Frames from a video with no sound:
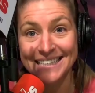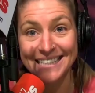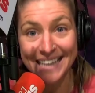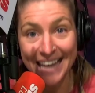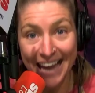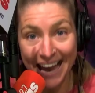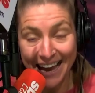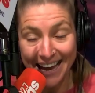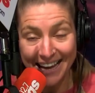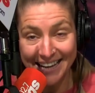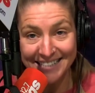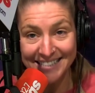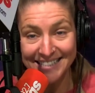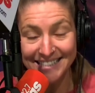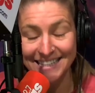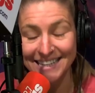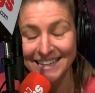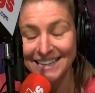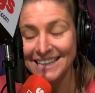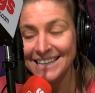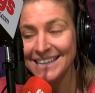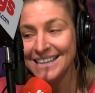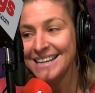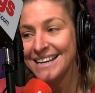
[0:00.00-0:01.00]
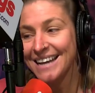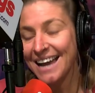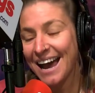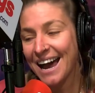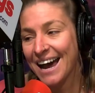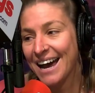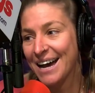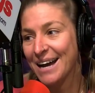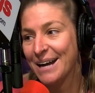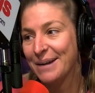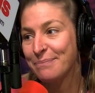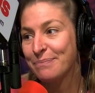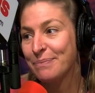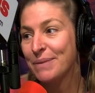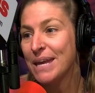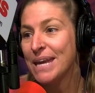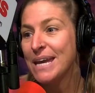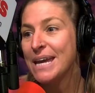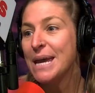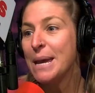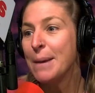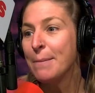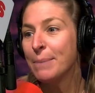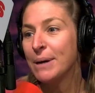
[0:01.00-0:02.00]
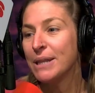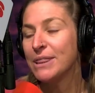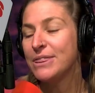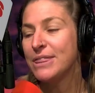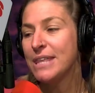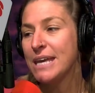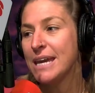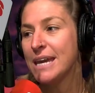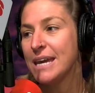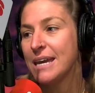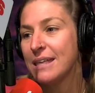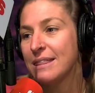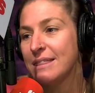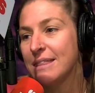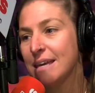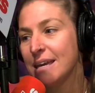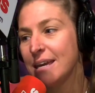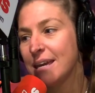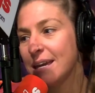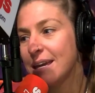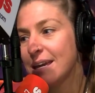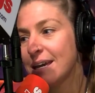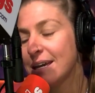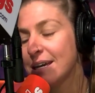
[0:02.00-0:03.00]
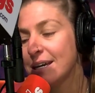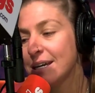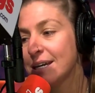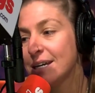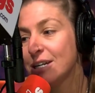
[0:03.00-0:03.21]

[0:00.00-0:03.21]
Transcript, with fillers: Yes. Yeah. Um, but the the